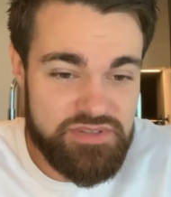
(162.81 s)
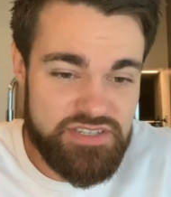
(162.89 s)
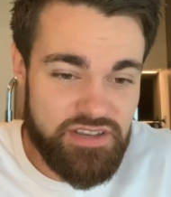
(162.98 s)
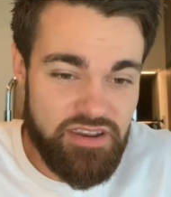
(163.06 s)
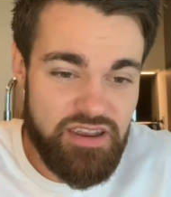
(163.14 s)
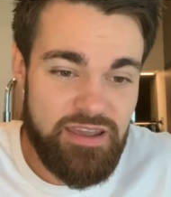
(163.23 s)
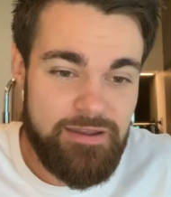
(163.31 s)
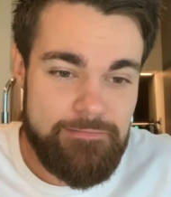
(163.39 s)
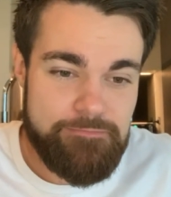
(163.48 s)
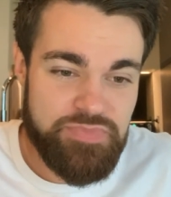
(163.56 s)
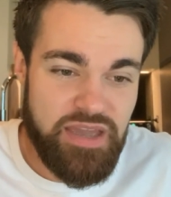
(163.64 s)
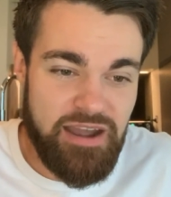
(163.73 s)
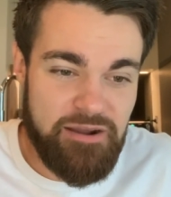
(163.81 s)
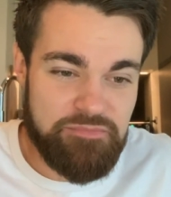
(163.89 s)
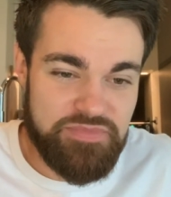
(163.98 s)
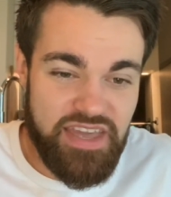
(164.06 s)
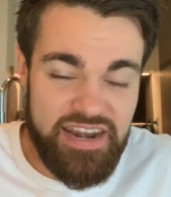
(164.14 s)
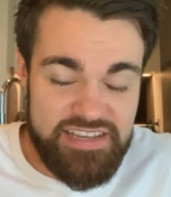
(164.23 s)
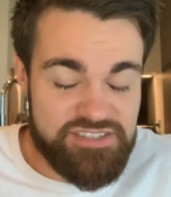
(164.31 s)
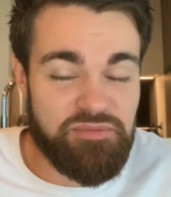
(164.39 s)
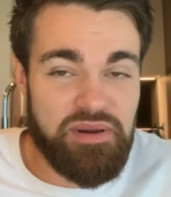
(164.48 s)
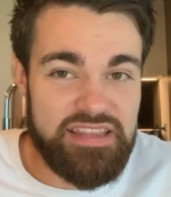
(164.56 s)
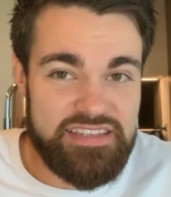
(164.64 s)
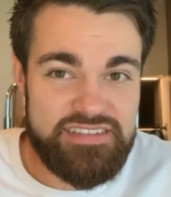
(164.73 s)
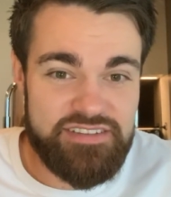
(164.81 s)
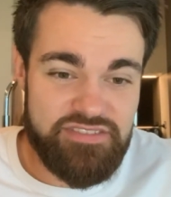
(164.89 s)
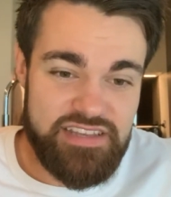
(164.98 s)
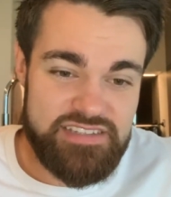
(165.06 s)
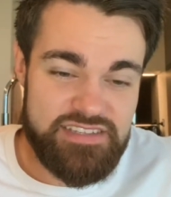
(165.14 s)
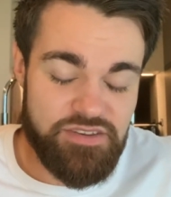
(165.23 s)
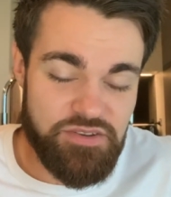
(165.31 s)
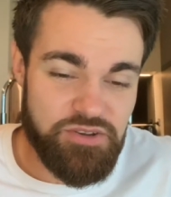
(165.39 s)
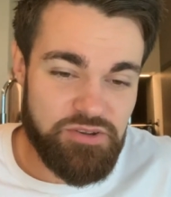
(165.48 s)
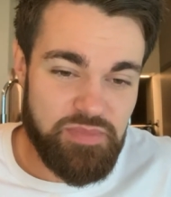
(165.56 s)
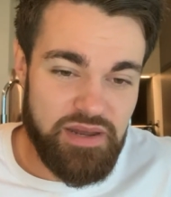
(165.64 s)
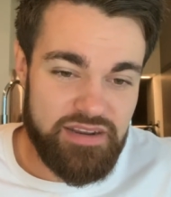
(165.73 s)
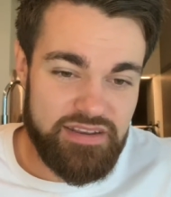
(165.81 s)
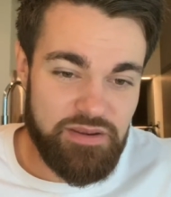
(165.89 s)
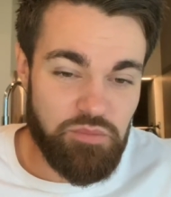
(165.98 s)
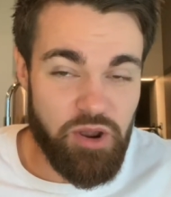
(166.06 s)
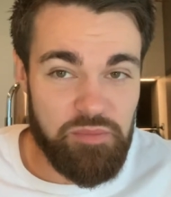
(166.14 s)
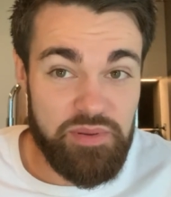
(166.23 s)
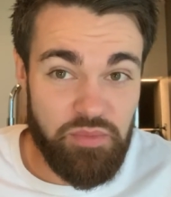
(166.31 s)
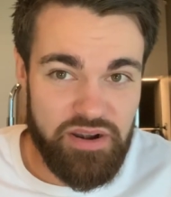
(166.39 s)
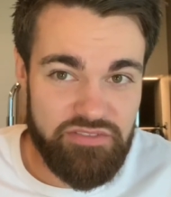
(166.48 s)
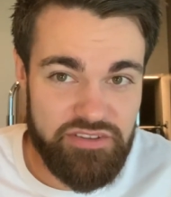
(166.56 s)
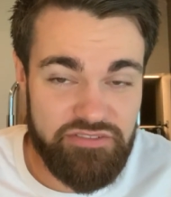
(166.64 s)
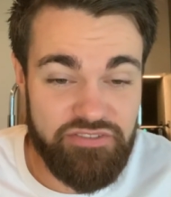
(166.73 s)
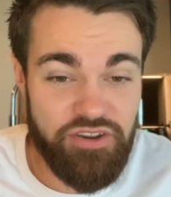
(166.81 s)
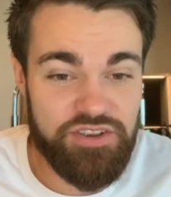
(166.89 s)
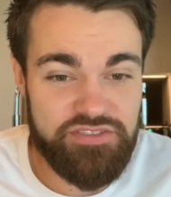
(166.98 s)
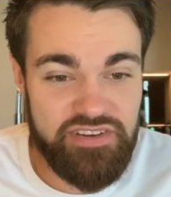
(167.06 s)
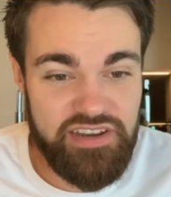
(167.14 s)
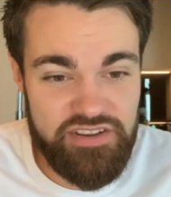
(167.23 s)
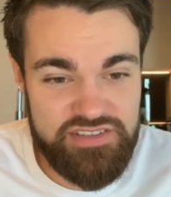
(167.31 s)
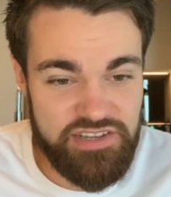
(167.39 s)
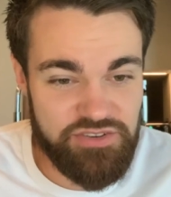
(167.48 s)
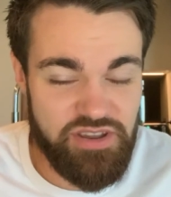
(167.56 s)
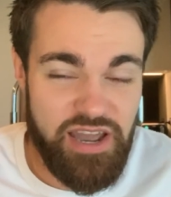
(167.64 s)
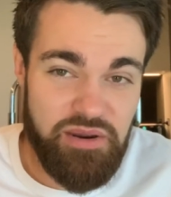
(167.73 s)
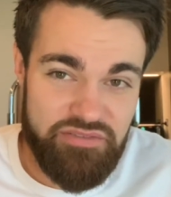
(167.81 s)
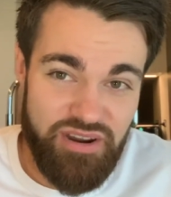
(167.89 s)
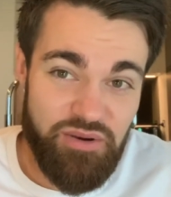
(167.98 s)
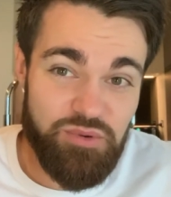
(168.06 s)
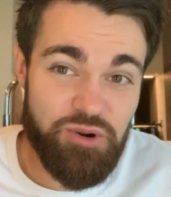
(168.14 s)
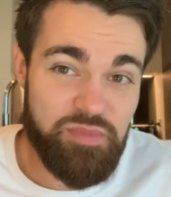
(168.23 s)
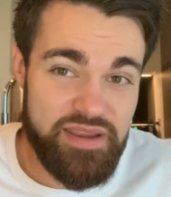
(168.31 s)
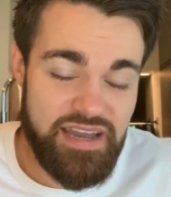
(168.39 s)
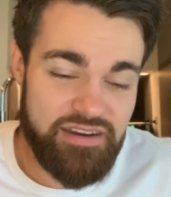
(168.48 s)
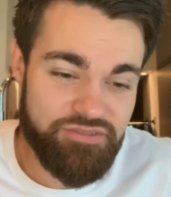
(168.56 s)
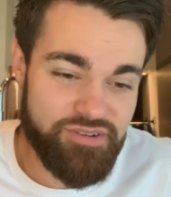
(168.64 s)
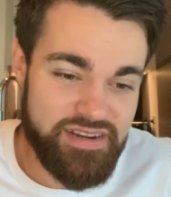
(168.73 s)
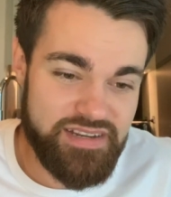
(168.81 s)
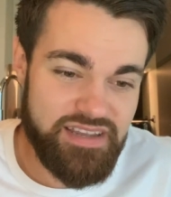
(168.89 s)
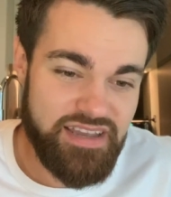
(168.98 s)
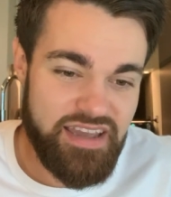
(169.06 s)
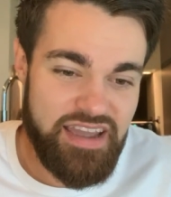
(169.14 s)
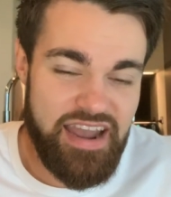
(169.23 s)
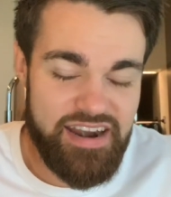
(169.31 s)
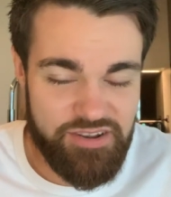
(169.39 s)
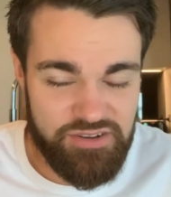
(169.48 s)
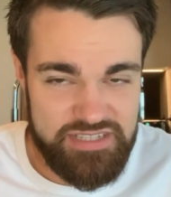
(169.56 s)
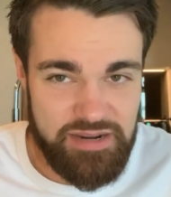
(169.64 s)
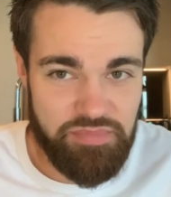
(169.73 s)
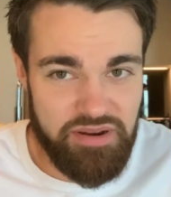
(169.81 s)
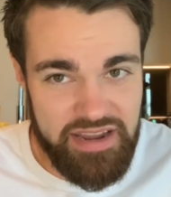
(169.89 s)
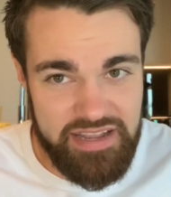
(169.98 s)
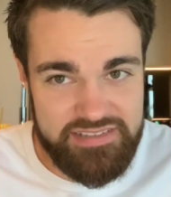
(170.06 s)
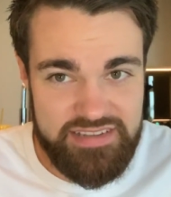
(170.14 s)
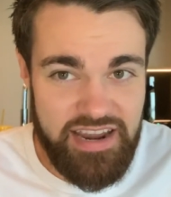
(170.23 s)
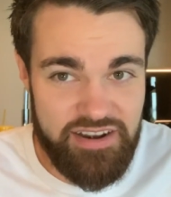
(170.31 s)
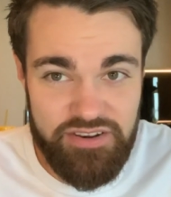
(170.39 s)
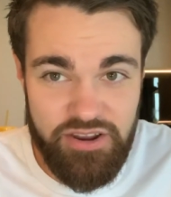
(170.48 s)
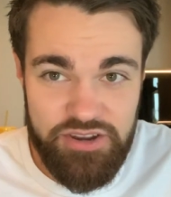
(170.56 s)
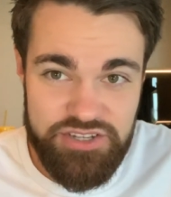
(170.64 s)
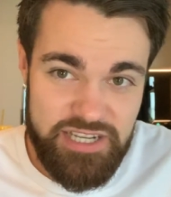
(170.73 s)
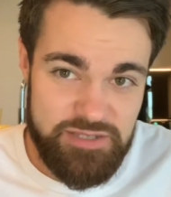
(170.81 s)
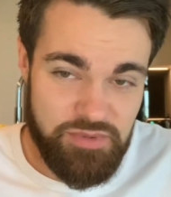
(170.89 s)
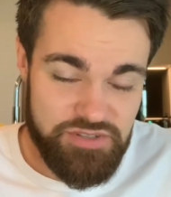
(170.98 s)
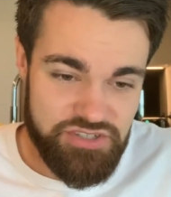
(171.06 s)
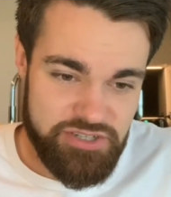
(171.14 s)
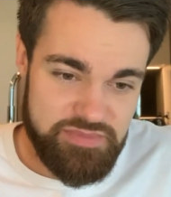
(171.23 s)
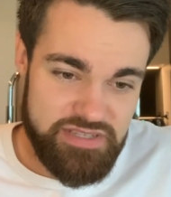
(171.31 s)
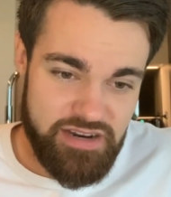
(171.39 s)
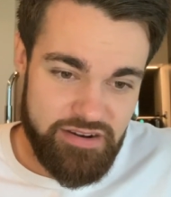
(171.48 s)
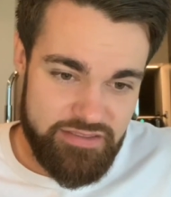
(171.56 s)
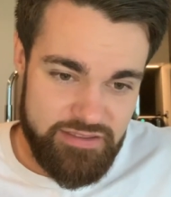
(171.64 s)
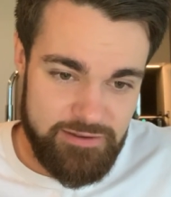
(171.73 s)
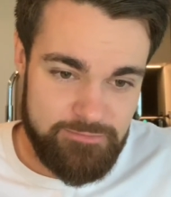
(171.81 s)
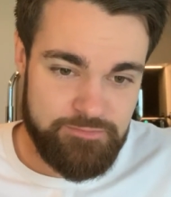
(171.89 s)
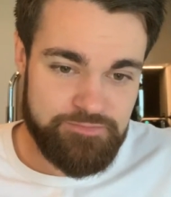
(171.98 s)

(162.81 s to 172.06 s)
So that is on my list of things to do, but it won't be one of the first videos I do. However, I will be covering how to contact brands, how to negotiate sponsorships, that kind of thing.